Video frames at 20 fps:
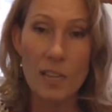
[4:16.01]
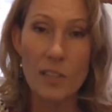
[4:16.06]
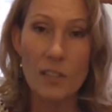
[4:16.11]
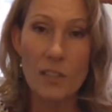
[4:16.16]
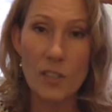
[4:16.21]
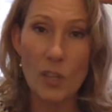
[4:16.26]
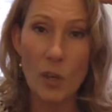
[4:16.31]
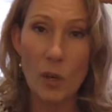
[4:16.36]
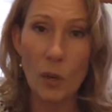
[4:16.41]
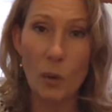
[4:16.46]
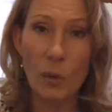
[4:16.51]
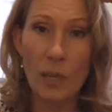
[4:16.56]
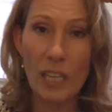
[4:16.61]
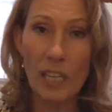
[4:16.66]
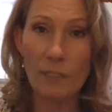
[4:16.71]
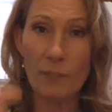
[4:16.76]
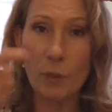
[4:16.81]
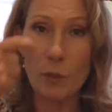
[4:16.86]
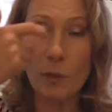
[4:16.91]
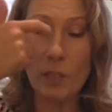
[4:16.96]
So
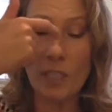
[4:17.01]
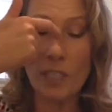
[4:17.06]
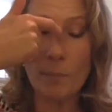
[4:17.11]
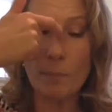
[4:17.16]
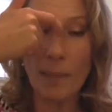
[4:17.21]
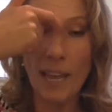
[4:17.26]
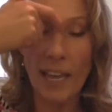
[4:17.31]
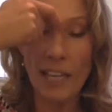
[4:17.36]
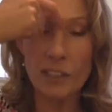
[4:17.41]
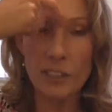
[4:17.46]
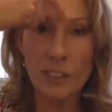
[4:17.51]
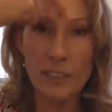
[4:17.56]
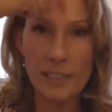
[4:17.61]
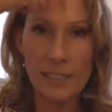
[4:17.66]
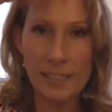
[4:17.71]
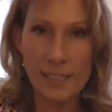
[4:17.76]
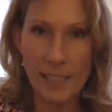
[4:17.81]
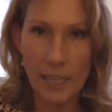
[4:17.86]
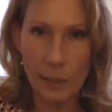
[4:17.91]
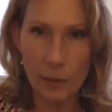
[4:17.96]
if you can imagine
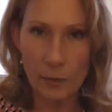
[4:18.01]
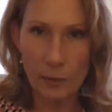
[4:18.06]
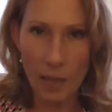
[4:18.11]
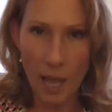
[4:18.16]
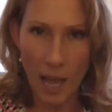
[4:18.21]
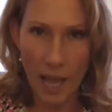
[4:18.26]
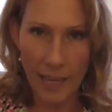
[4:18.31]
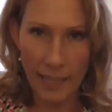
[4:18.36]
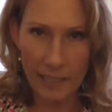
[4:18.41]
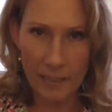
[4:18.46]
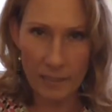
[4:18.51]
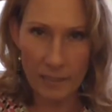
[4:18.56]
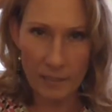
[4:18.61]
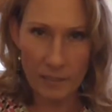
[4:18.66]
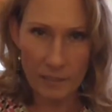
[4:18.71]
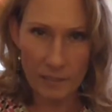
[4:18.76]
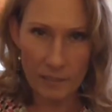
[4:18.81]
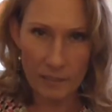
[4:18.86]
a center line